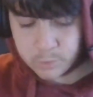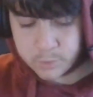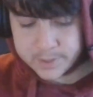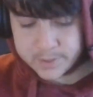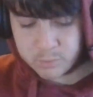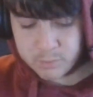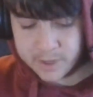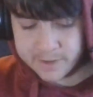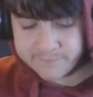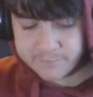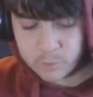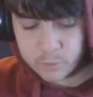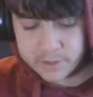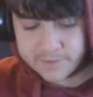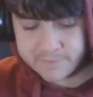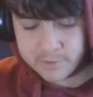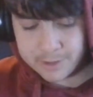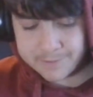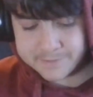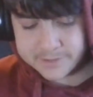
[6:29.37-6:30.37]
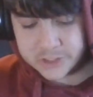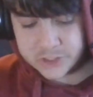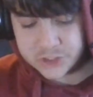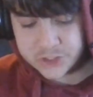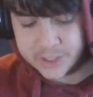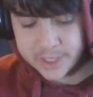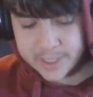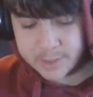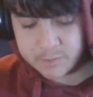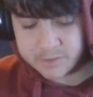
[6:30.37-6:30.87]
41-45 at the
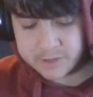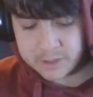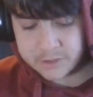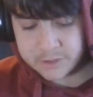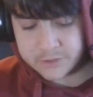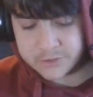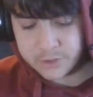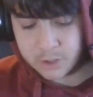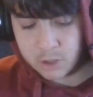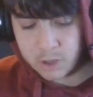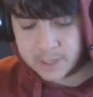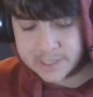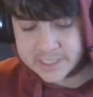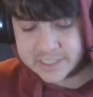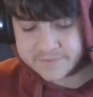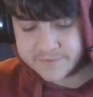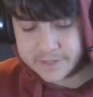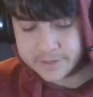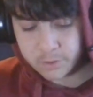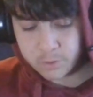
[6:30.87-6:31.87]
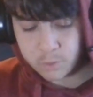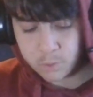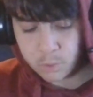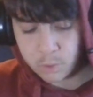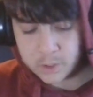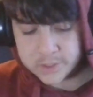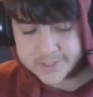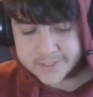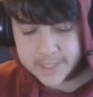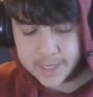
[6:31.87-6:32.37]
G. We've got the Tigers v the
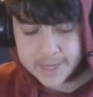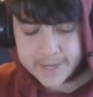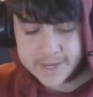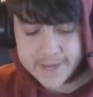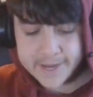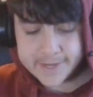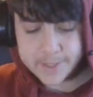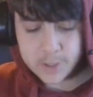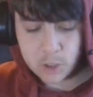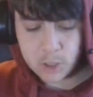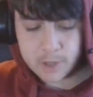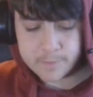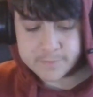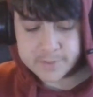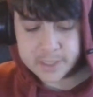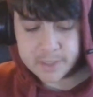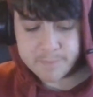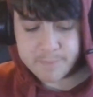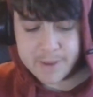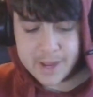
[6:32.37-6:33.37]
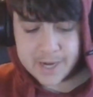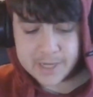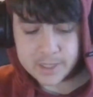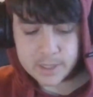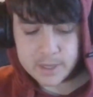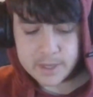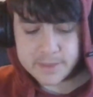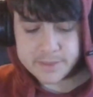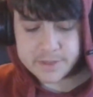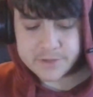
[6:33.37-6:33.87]
Hawks, and I'm going to back
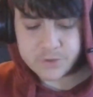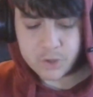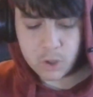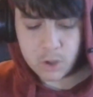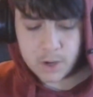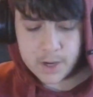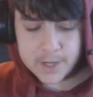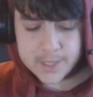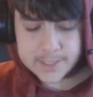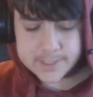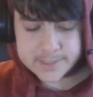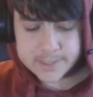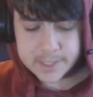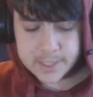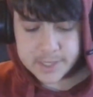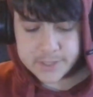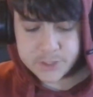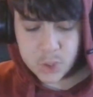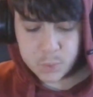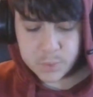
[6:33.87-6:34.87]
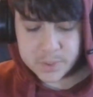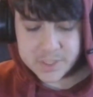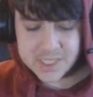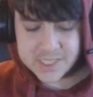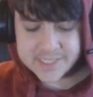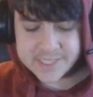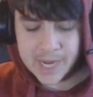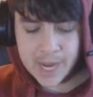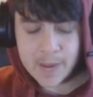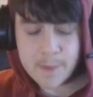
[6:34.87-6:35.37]
the Tigers to win
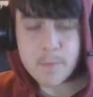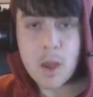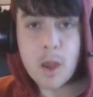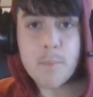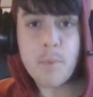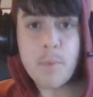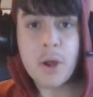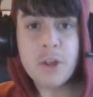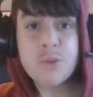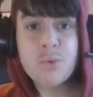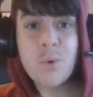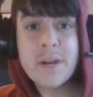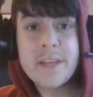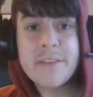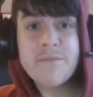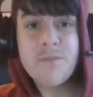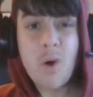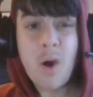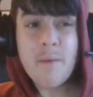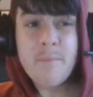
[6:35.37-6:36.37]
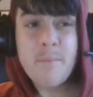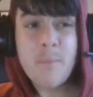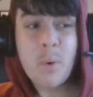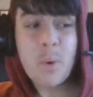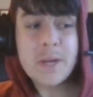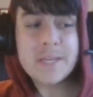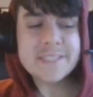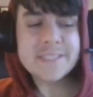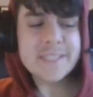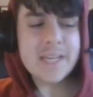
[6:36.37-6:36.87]
this game by 25
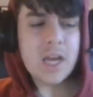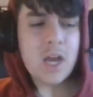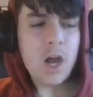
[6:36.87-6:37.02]
points.